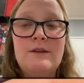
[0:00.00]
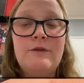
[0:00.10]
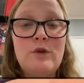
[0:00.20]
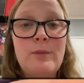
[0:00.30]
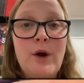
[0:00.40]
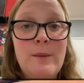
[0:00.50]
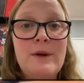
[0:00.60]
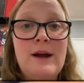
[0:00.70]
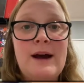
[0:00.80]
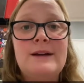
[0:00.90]
four
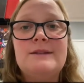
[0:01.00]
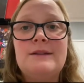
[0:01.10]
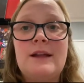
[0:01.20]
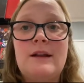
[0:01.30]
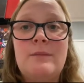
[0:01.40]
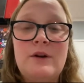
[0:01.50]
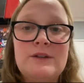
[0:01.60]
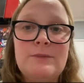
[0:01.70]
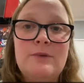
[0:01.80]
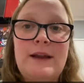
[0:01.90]
promo cards that are
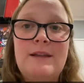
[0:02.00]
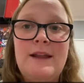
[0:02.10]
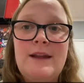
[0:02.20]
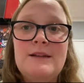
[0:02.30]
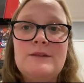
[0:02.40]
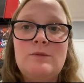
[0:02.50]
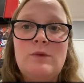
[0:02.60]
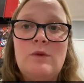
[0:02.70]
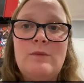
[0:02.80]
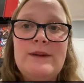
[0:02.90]
possible in these will
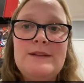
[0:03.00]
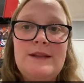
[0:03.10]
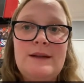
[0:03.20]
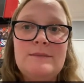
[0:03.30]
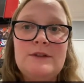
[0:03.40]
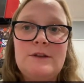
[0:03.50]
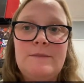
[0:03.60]
all be stamped.